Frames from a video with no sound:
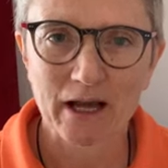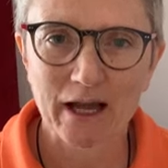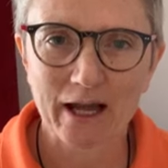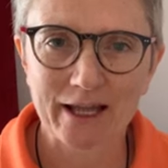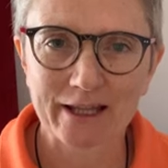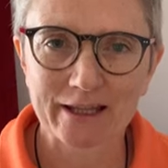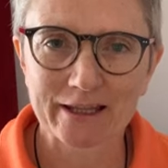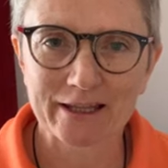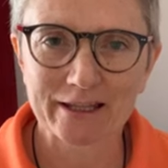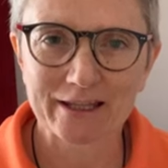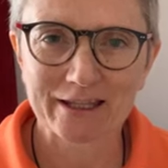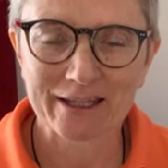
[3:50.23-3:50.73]

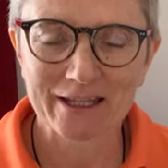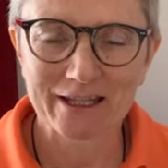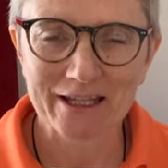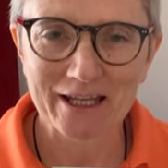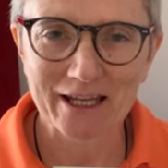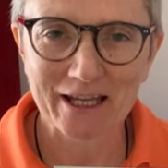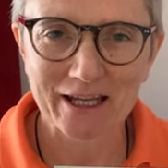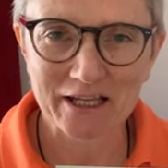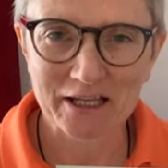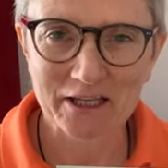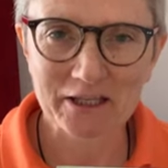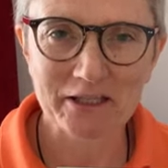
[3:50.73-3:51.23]
And
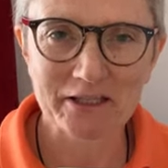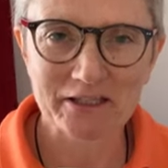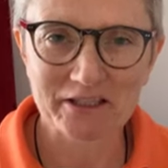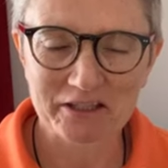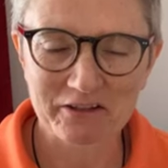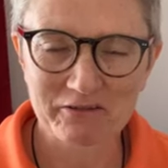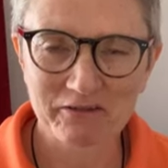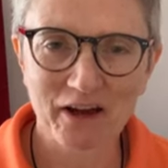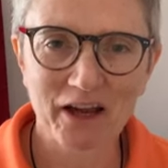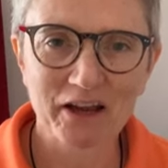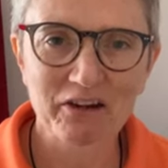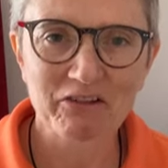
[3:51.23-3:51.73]
the illness,
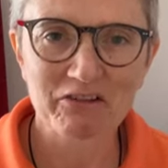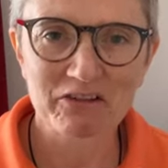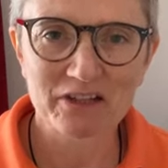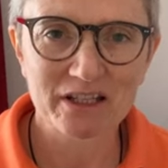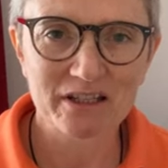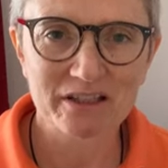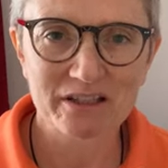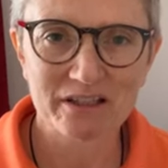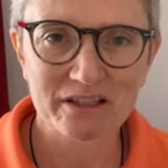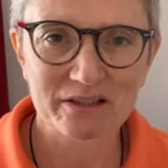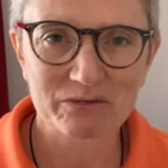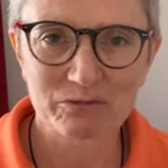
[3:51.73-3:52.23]
the viral
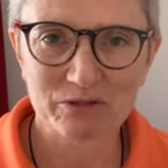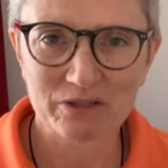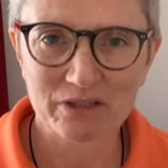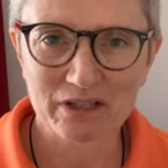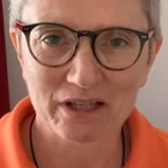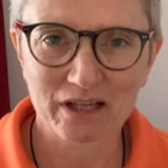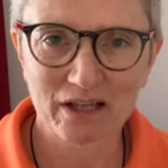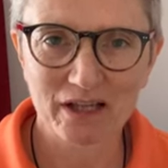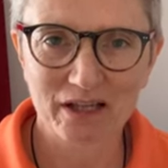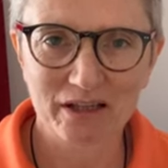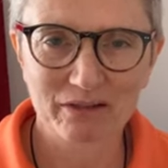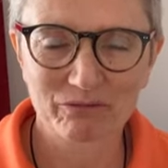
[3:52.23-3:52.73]
illness,
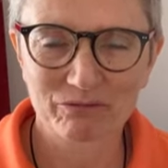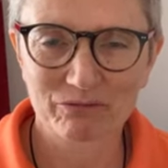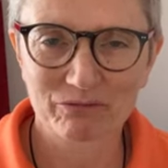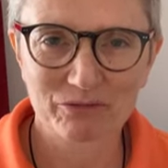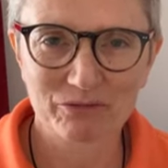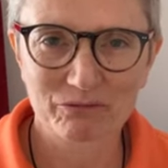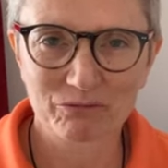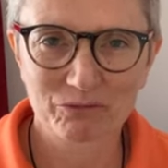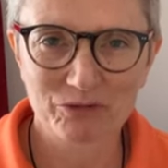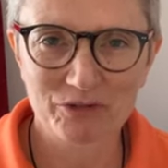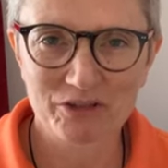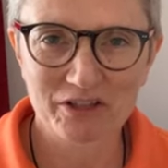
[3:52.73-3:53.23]

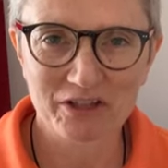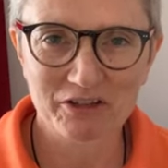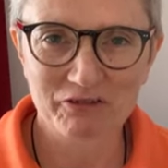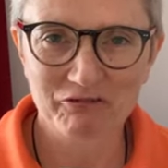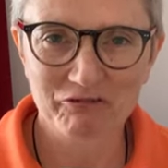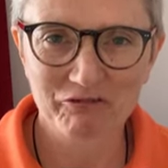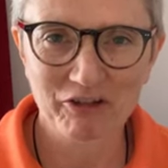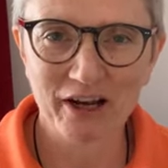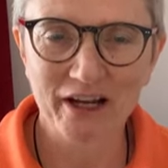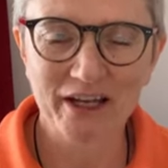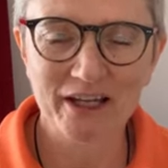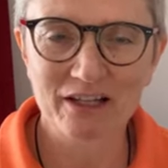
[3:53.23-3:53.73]
was the
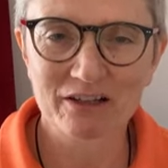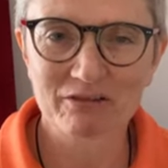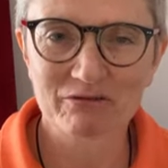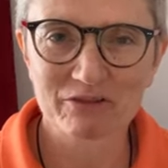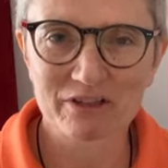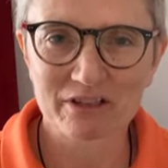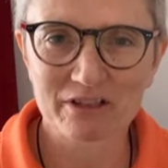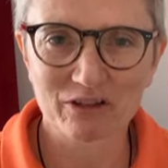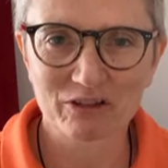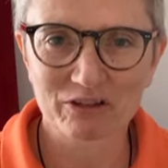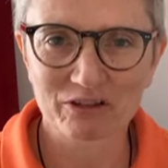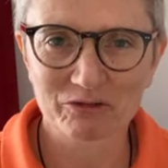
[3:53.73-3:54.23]
final
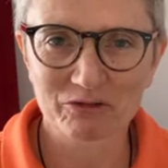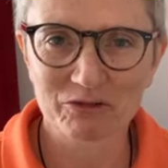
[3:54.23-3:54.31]
result.